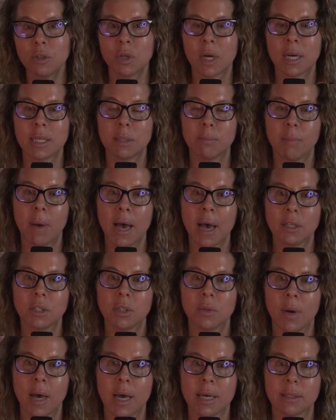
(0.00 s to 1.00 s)
address back
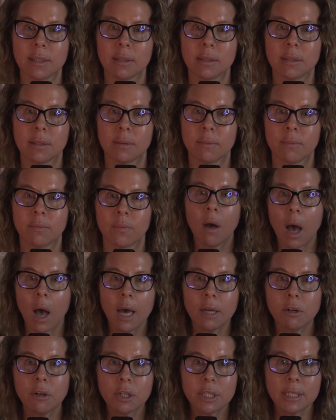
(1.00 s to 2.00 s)
to us.
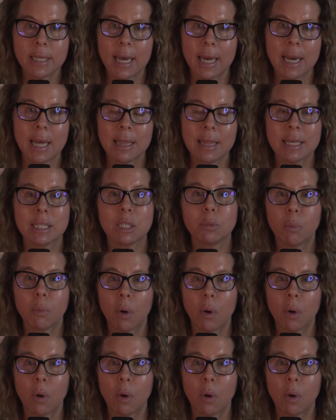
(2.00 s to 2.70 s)
Understanding this